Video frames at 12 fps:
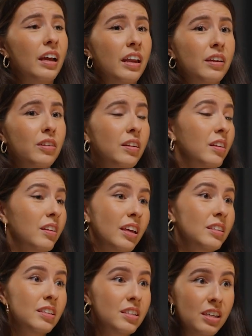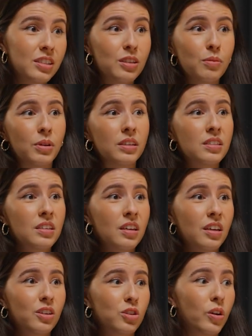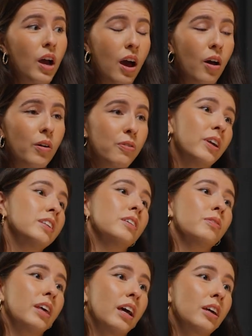And that's a testament to how effective the